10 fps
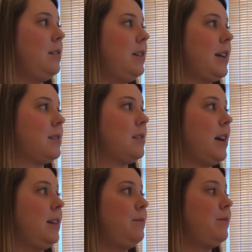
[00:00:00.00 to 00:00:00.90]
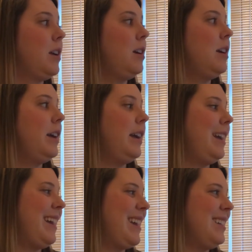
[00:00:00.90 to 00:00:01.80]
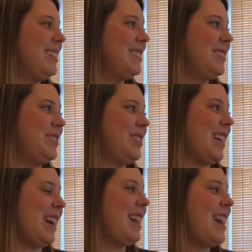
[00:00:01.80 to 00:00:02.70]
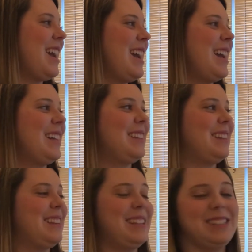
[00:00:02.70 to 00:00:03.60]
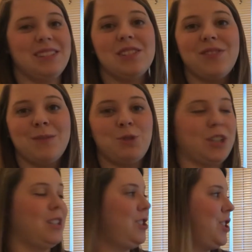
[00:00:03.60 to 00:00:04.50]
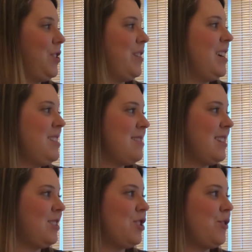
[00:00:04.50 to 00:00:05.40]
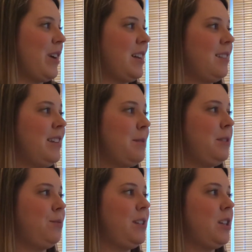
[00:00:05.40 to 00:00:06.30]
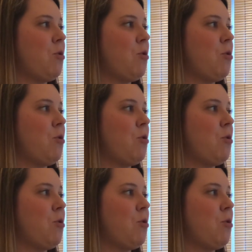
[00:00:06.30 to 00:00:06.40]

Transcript: Next slide. In conclusion, this is from John Stewart. There's a direct link between the